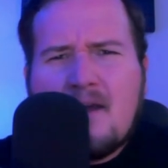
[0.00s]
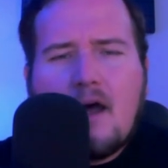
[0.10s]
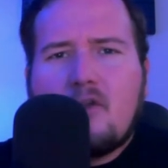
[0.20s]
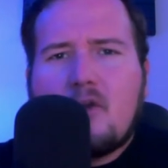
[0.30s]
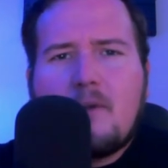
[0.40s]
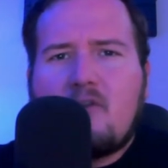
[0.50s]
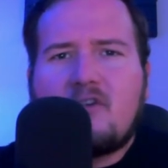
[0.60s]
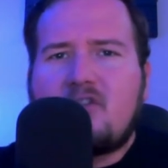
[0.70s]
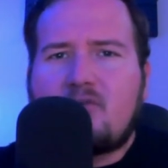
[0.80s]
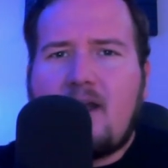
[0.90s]
a little bit over
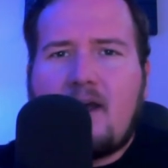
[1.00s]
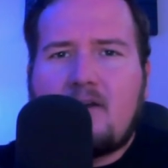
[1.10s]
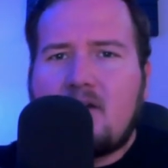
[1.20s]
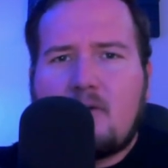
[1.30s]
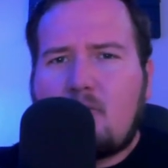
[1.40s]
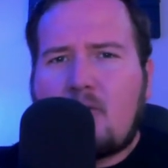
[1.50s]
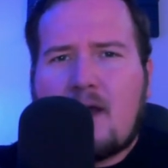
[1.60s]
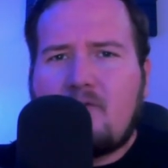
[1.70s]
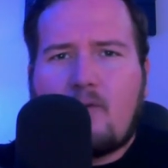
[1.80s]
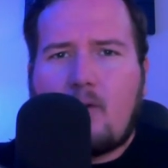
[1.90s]
300 or
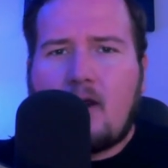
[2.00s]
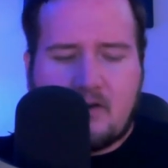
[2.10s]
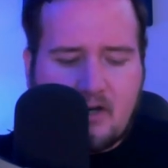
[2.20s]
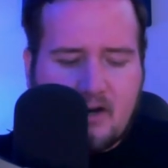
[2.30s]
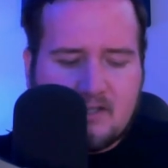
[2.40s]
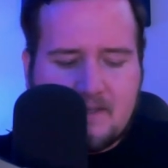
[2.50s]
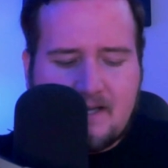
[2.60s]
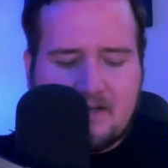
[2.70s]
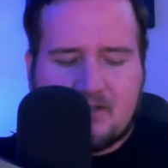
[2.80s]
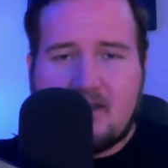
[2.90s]
around 400 yards
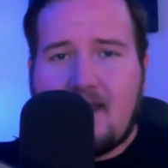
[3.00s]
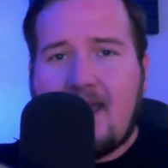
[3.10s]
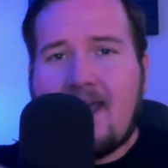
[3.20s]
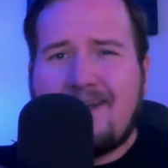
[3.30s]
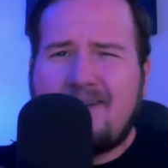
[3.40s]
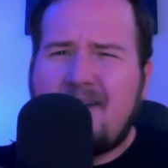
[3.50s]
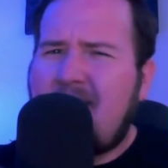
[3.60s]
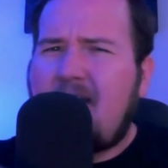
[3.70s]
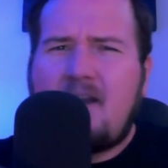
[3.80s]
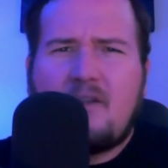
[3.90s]
potentially and
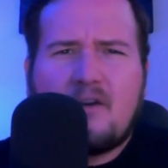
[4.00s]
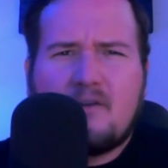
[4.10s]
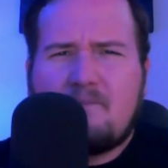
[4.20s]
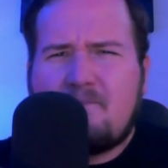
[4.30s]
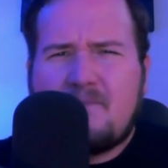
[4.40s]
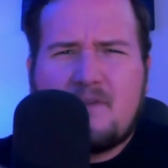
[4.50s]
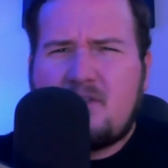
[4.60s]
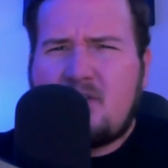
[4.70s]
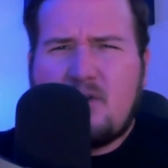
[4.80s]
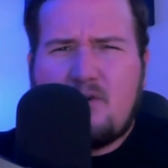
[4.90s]
another
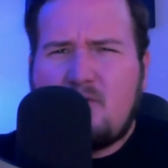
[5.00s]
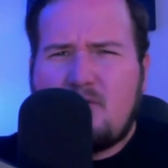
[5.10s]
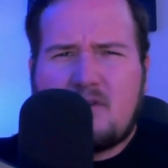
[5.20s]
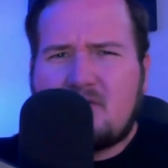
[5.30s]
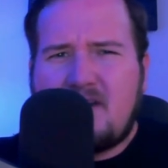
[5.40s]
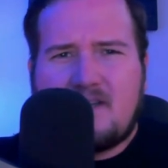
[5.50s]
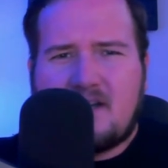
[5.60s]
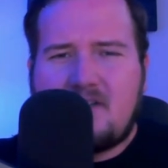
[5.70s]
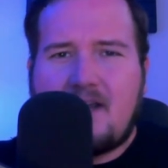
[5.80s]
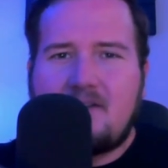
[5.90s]
2 to 3
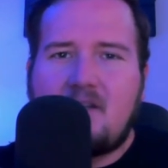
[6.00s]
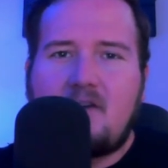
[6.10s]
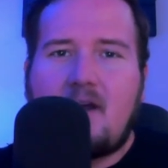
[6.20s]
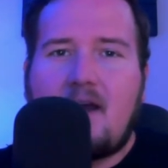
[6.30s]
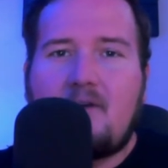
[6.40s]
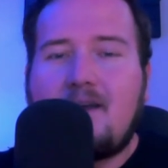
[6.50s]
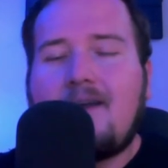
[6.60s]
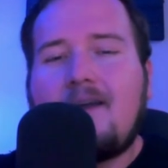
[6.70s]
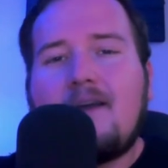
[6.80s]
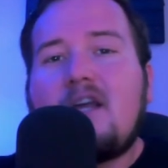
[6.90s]
touchdowns on the ground.
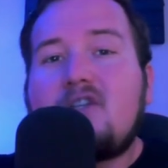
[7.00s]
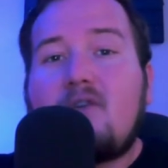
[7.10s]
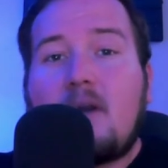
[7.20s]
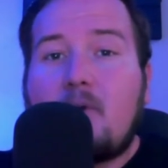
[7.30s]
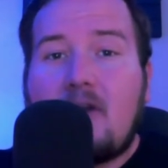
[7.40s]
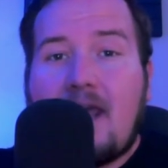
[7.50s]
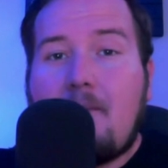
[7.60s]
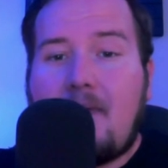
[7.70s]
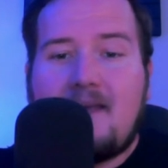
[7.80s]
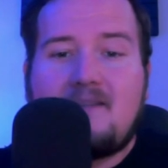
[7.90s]
So on a per-game
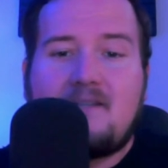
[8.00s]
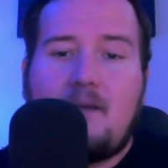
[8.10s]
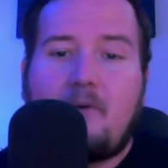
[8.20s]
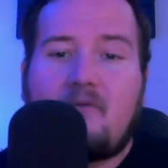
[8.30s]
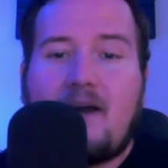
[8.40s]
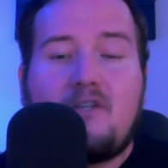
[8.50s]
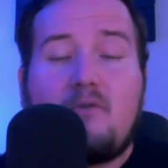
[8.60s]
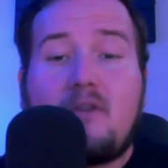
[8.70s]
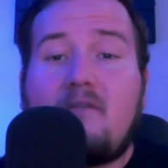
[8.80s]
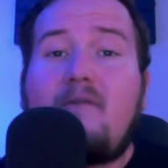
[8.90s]
basis, he provides you
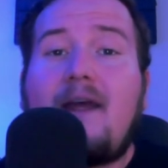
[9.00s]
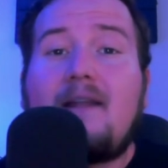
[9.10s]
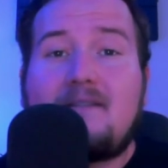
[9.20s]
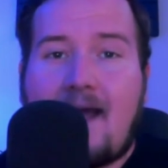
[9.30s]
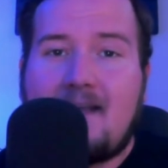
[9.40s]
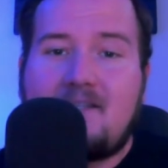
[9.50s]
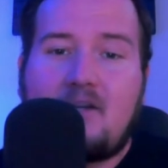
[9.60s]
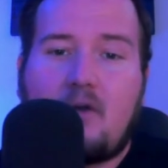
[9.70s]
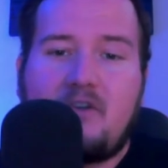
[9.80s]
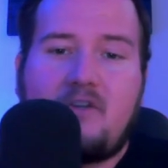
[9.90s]
with a
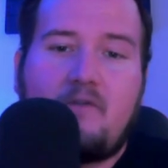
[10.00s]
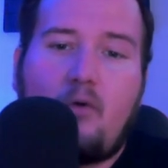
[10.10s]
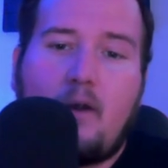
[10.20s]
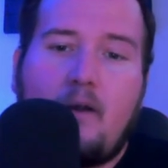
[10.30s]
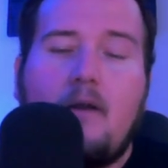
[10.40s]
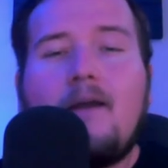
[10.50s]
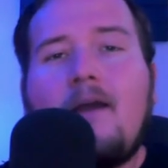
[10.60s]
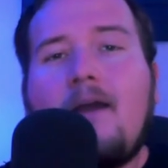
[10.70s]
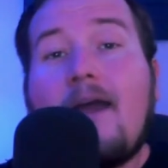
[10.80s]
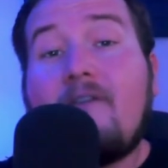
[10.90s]
fantastic rushing floor.
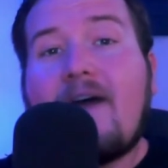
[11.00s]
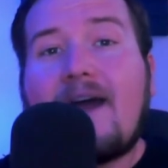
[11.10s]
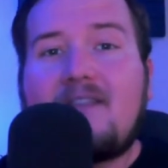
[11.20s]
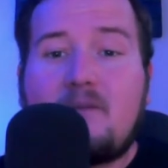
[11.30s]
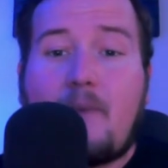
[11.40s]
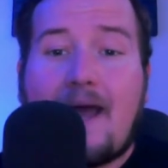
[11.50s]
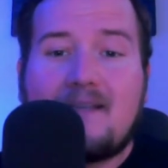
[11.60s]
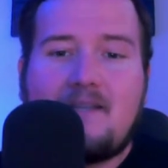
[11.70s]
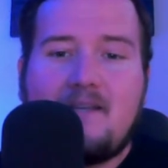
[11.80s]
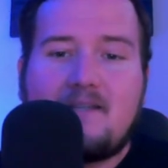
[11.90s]
In fact, this past
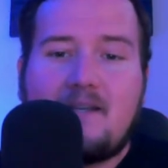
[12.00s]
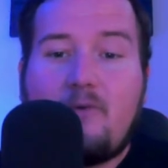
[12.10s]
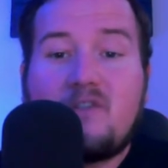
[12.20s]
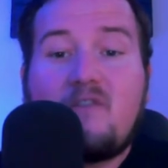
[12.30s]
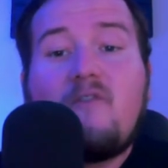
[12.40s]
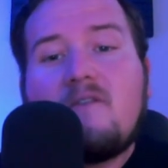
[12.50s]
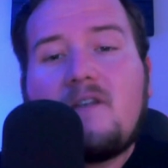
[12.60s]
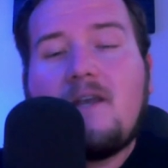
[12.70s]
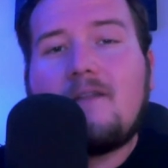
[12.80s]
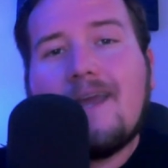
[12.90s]
season, he was
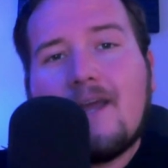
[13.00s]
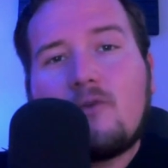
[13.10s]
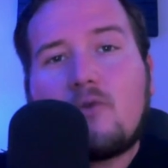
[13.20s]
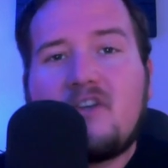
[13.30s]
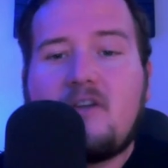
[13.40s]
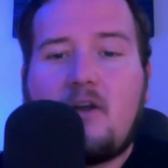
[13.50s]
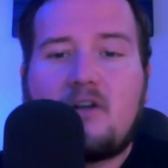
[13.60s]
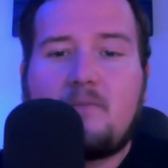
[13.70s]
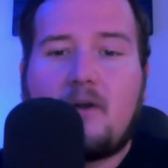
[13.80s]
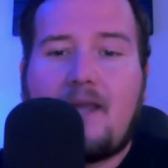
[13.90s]
15th in rushing
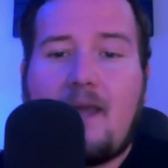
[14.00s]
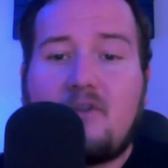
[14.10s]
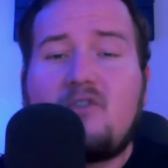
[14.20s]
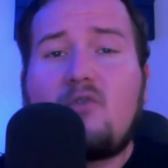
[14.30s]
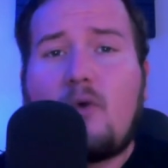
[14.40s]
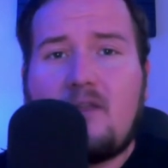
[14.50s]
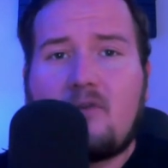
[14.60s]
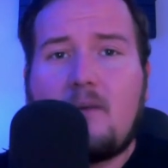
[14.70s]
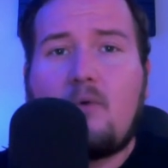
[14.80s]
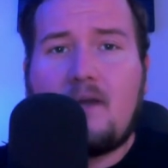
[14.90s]
yards per game with
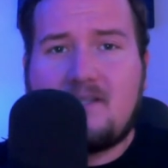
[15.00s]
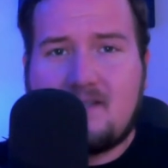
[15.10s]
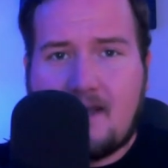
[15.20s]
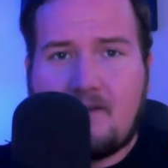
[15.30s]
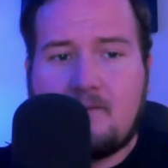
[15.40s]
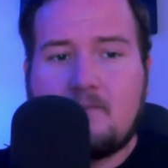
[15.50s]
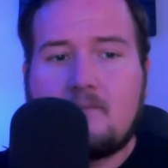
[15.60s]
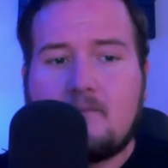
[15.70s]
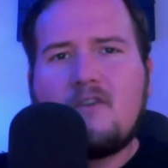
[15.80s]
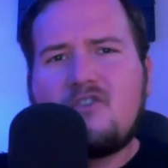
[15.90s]
23.7.
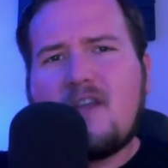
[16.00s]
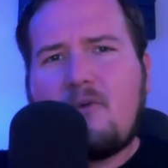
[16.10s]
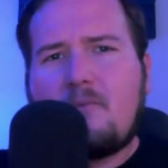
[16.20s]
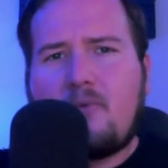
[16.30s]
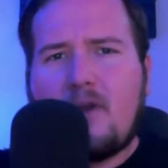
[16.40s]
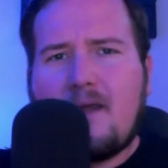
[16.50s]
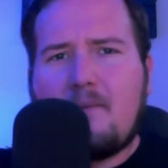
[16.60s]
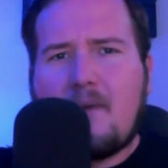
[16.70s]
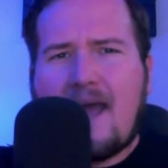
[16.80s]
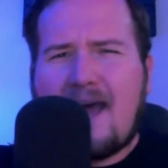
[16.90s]
So that would have put
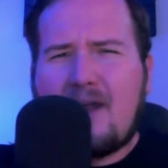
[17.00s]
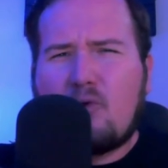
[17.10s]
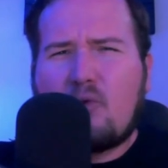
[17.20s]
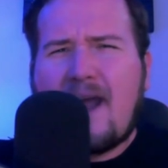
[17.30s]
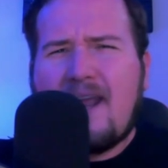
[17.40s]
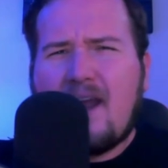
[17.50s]
him at right